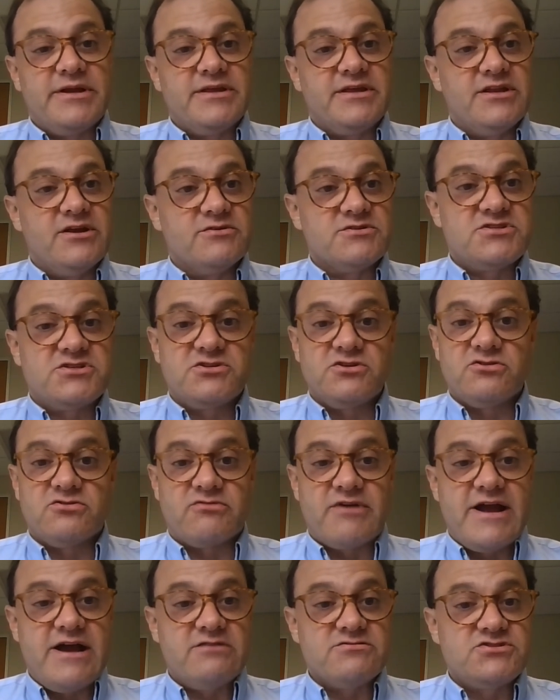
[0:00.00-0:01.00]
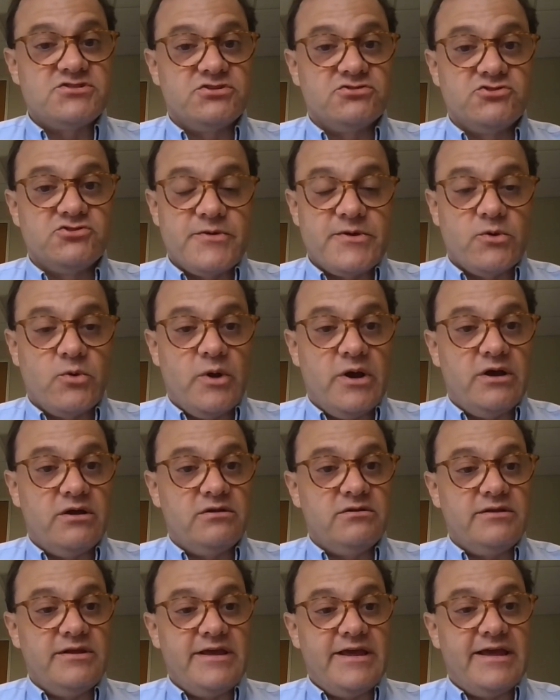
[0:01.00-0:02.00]
But, it's still around, still doing
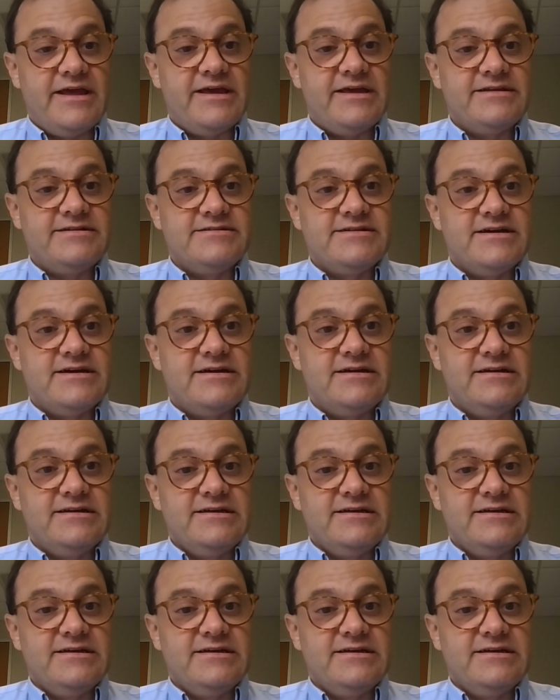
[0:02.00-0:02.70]
well, and,